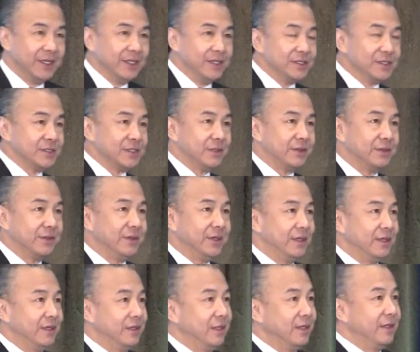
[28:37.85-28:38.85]

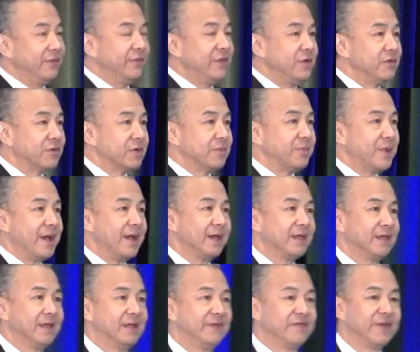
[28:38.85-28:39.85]
So if you were
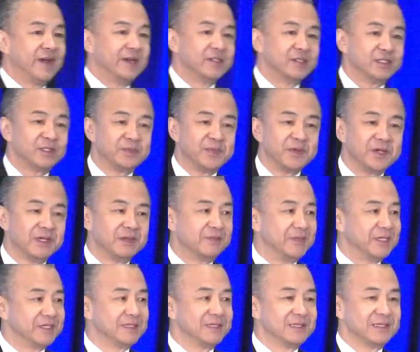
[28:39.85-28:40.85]
buying an advisor's book of
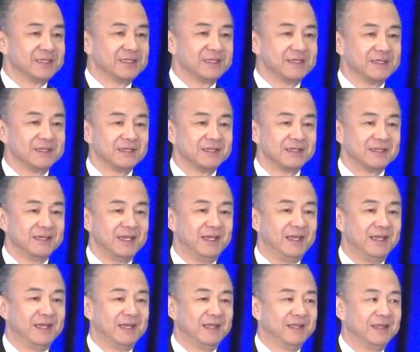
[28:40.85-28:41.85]
business
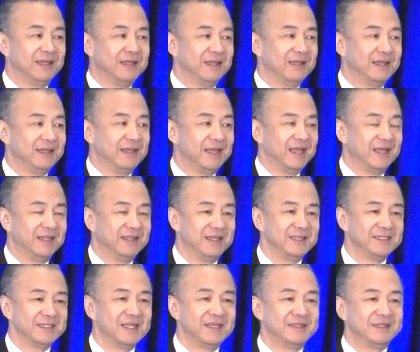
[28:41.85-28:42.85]
and, and
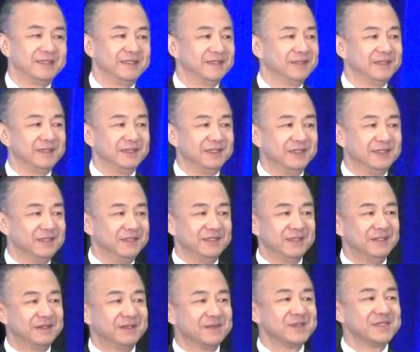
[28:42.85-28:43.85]
they said to you,
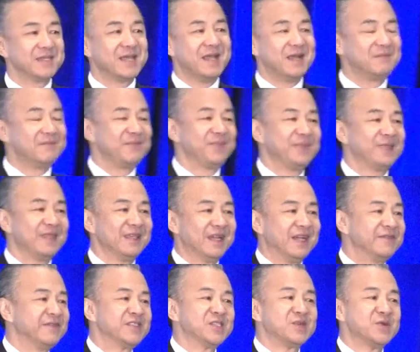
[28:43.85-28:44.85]
you know, Sam,
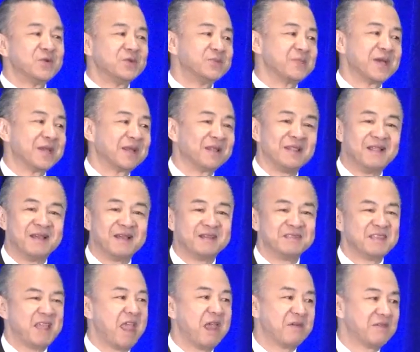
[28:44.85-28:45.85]
I've sold my
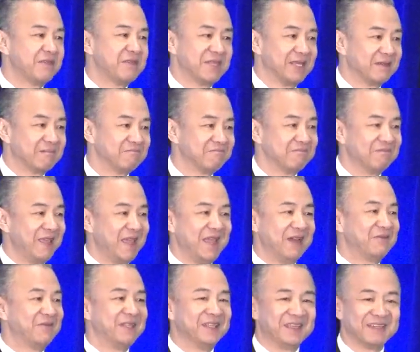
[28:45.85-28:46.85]
clients everything,
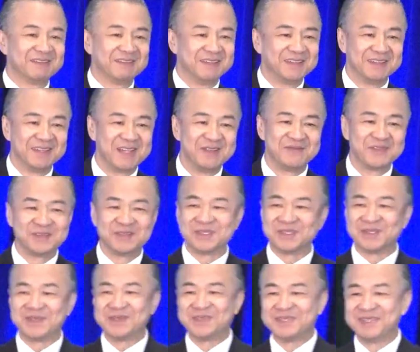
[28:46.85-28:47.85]
everything. Life
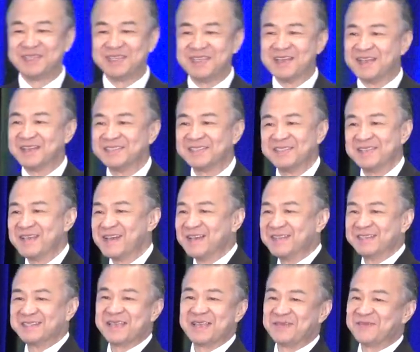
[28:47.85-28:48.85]
insurance,
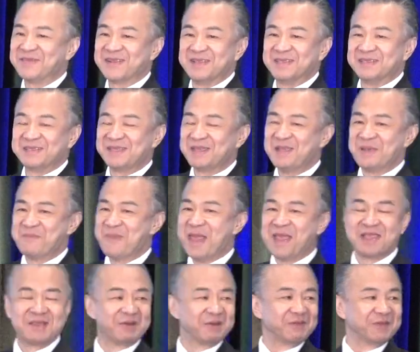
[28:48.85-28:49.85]
DICI, seg funds,
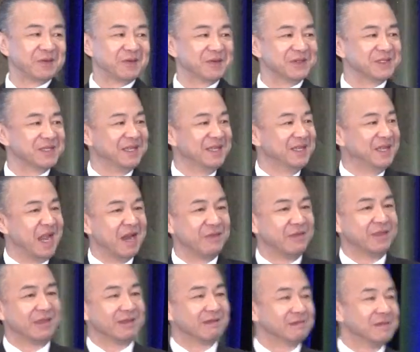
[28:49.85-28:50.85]
banking referrals,
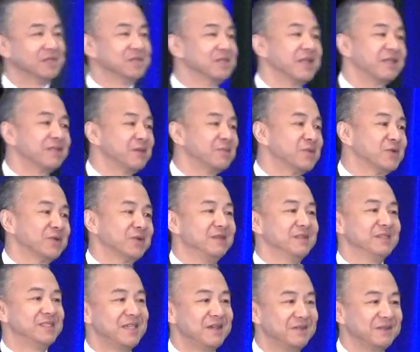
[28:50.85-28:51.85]
everything. There's nothing more
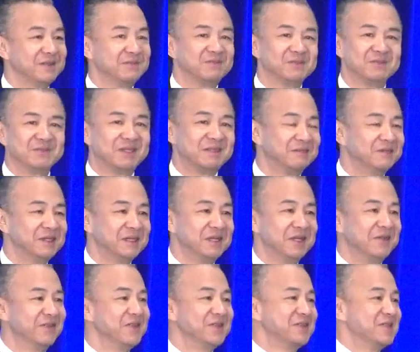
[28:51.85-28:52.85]
to sell them. Well,
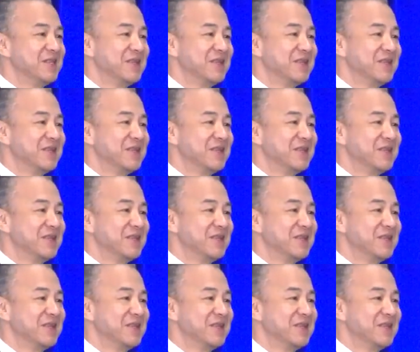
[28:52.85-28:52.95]
if there's